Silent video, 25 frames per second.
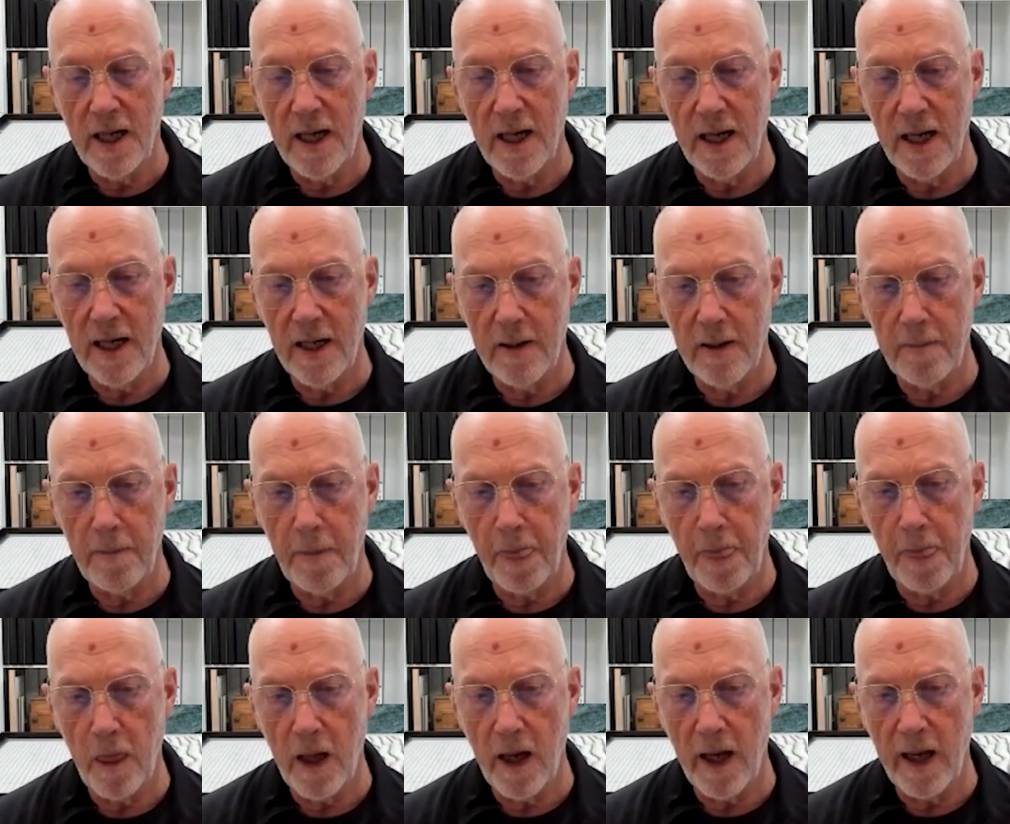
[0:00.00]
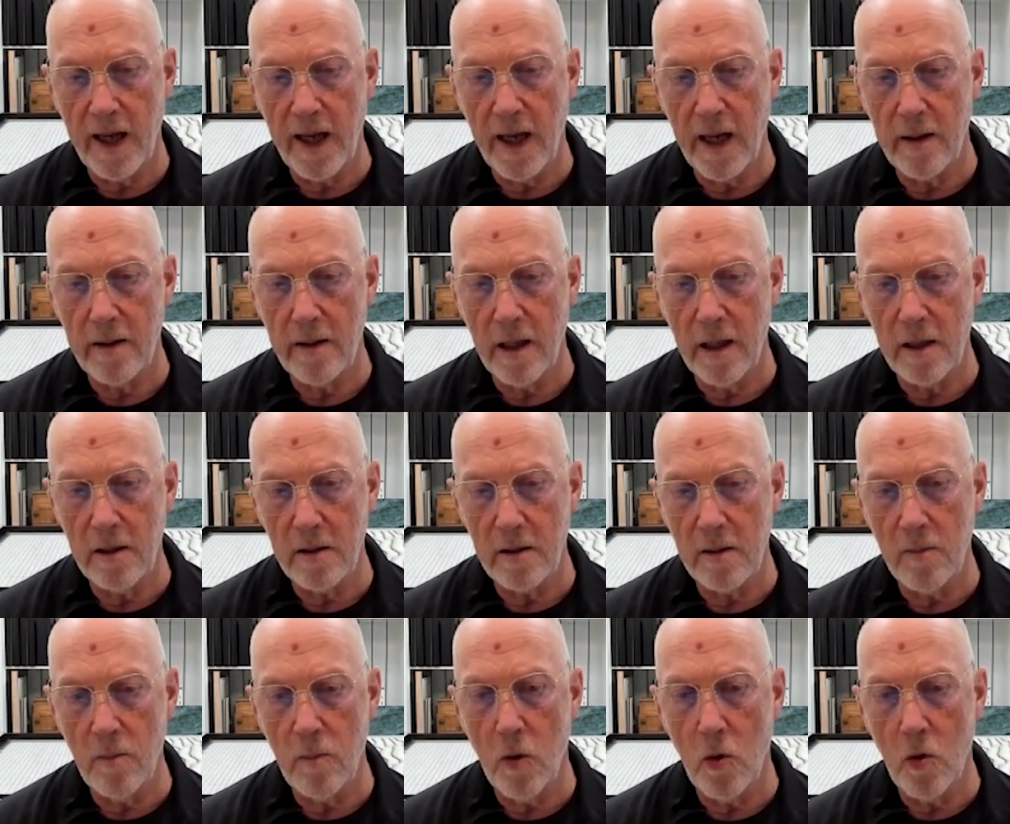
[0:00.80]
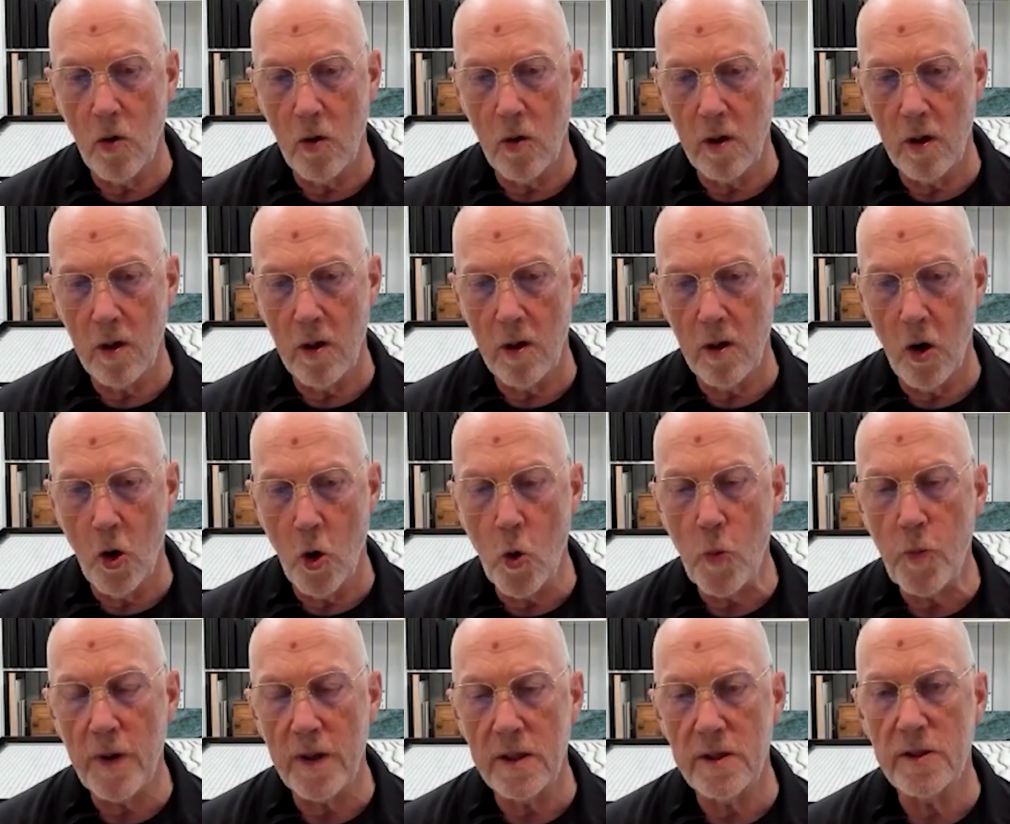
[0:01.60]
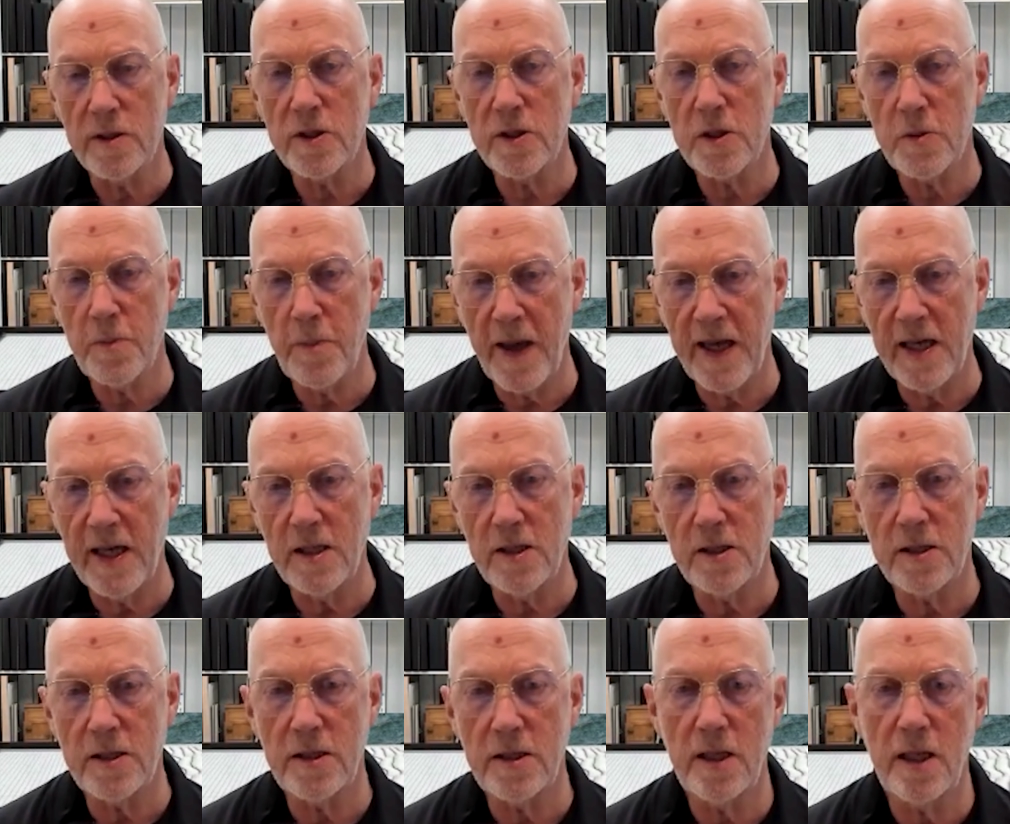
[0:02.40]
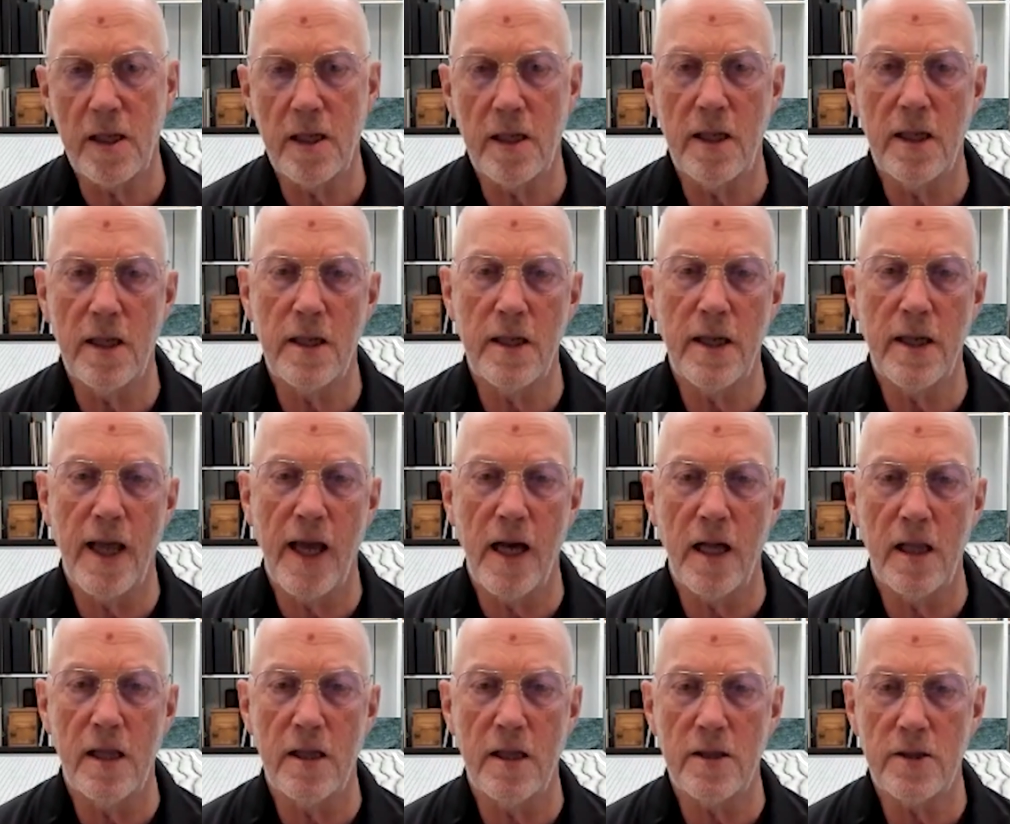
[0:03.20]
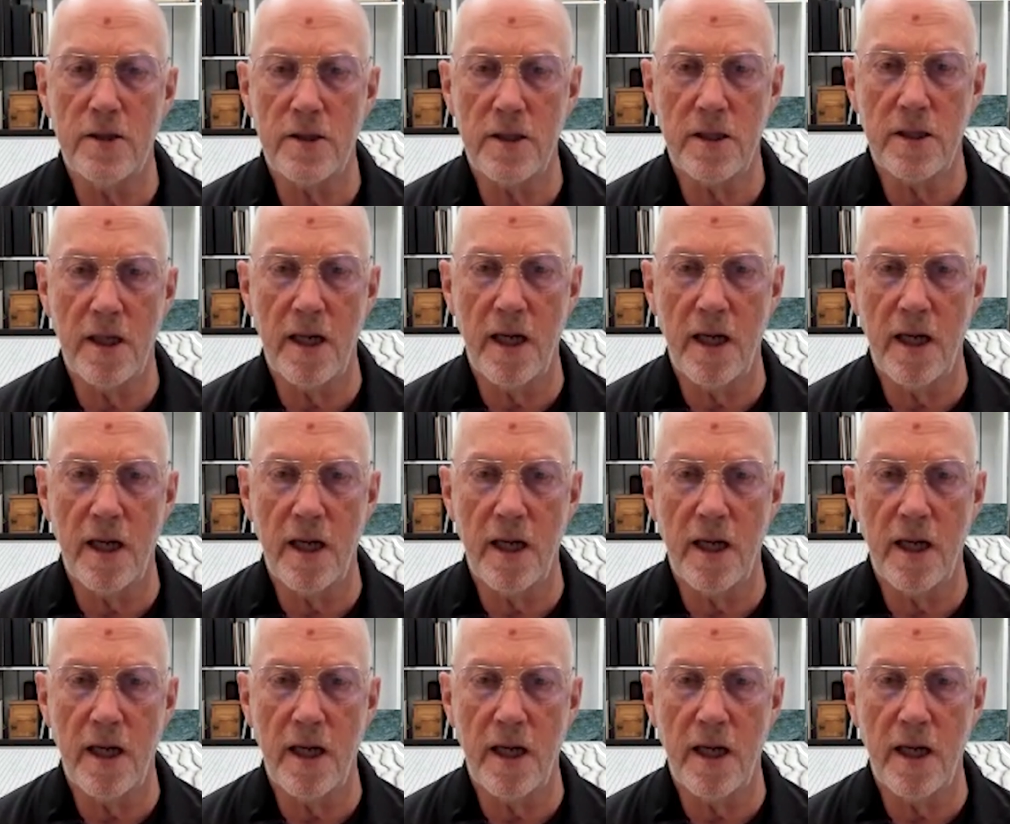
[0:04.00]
I had a little more open space in Dallas,